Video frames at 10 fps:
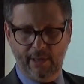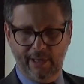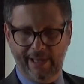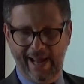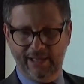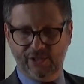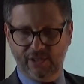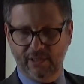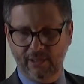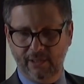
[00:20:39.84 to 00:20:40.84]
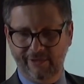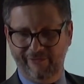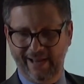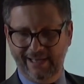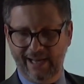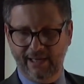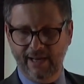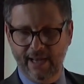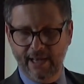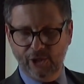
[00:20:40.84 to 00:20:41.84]
against defendant.
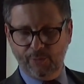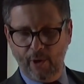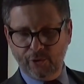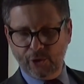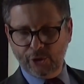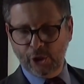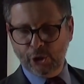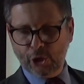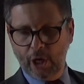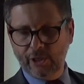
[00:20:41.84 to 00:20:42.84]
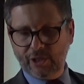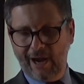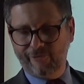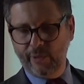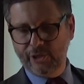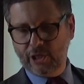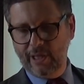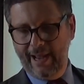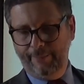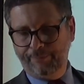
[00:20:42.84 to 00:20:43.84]
Suppose there's an insurance coverage
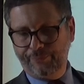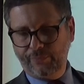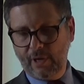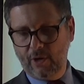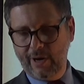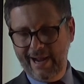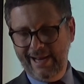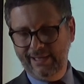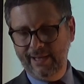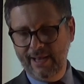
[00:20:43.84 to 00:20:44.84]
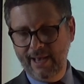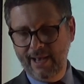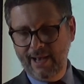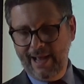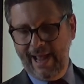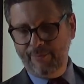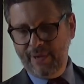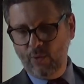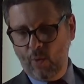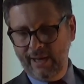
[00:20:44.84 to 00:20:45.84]
claim, all right? And
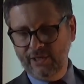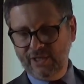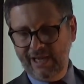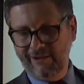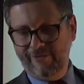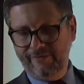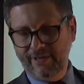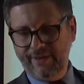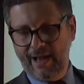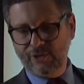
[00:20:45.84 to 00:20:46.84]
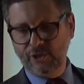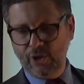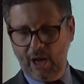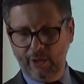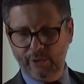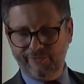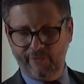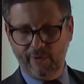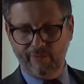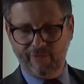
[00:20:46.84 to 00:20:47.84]
P1 is seeking $50,000
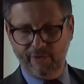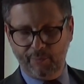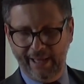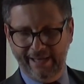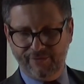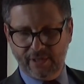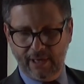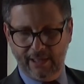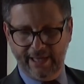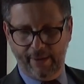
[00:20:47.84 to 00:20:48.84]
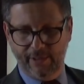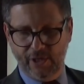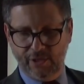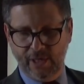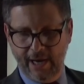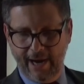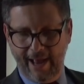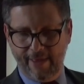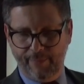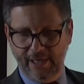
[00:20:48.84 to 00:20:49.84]
for the plaintiff's damages,
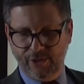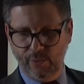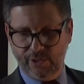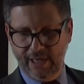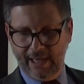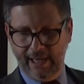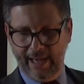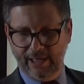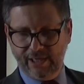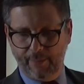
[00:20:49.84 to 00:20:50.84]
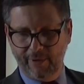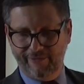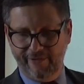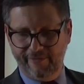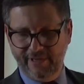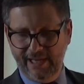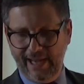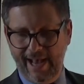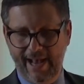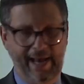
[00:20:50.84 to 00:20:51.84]
and then P2 is seeking a separate
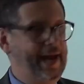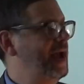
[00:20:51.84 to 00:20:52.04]
$50K.